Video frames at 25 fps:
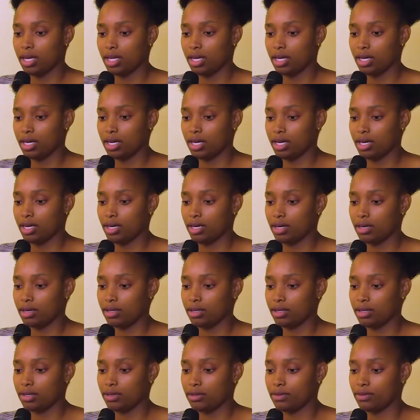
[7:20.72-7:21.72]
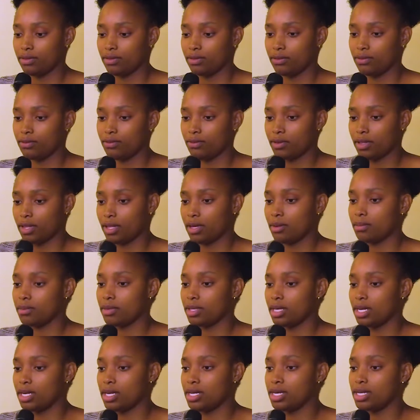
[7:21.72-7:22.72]
For them,
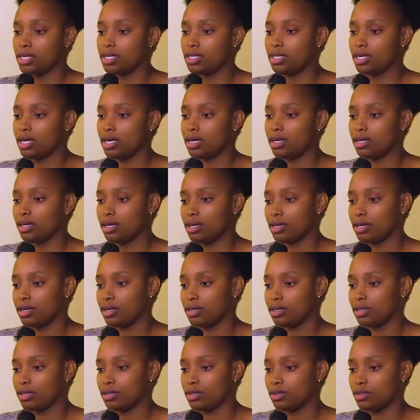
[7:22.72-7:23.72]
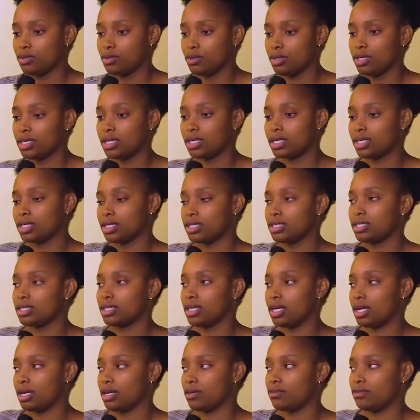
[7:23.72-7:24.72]
they need to increase
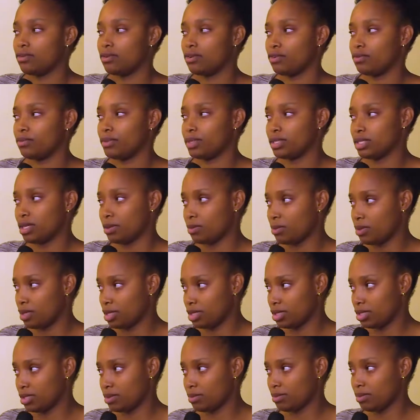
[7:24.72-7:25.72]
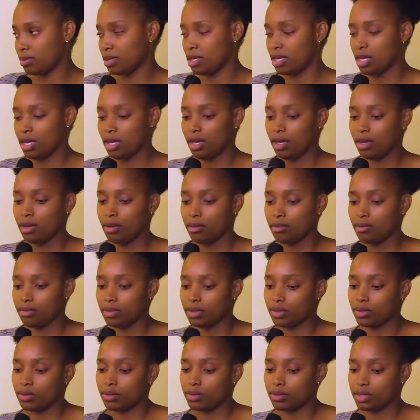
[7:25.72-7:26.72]
the level of metabolism
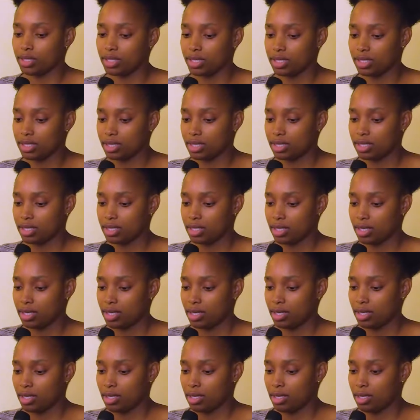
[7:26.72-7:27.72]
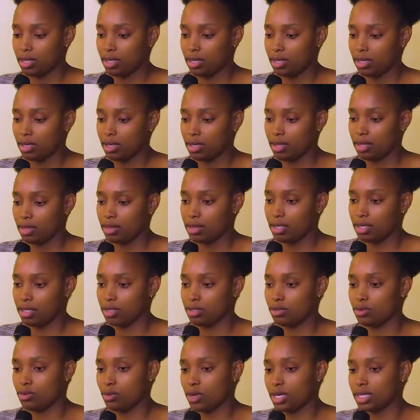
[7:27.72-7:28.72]
because they
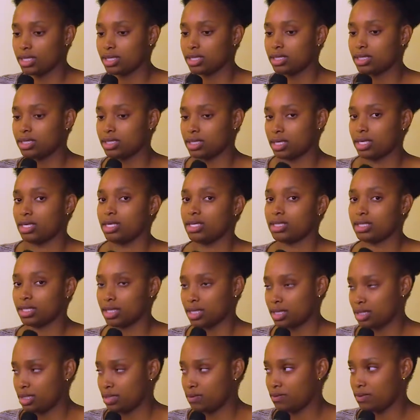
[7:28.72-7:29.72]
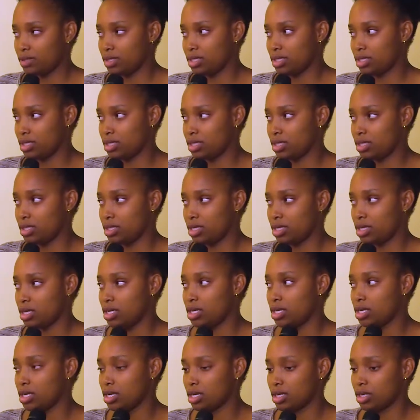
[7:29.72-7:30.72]
do a strenuous activity
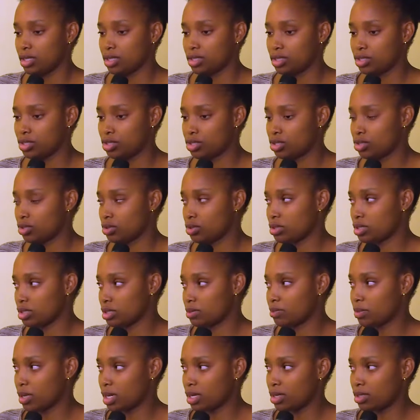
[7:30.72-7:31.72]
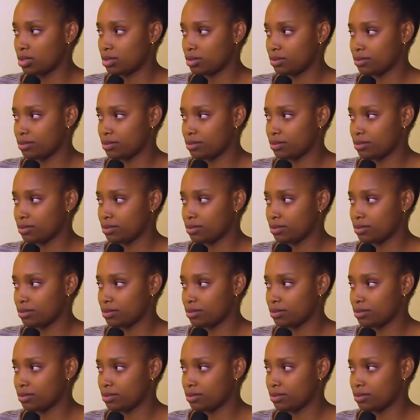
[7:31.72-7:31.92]
in a short span.